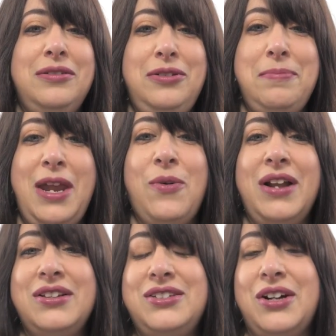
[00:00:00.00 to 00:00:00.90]
you may
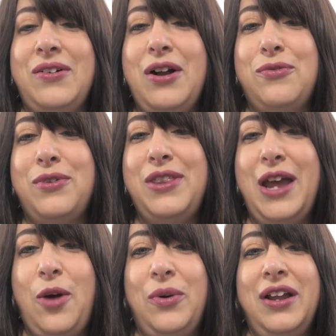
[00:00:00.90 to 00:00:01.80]
want to stick around for
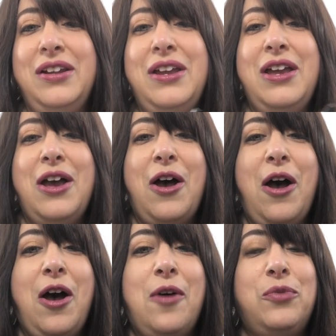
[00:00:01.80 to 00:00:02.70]
that one.
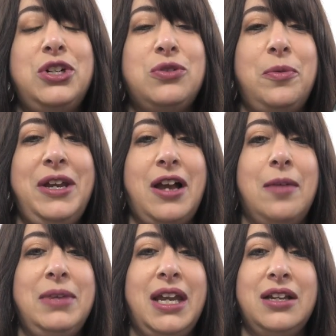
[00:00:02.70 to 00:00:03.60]
Which will be
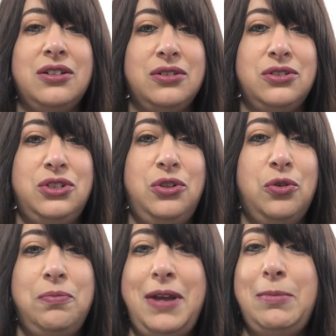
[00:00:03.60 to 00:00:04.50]
coming
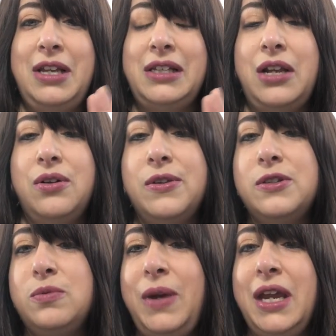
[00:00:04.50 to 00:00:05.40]
soon, maybe later
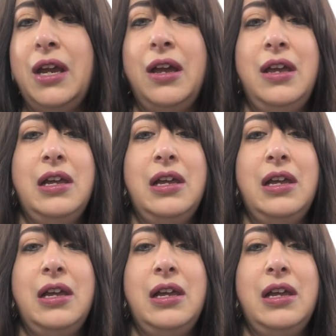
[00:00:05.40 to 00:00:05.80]
this week.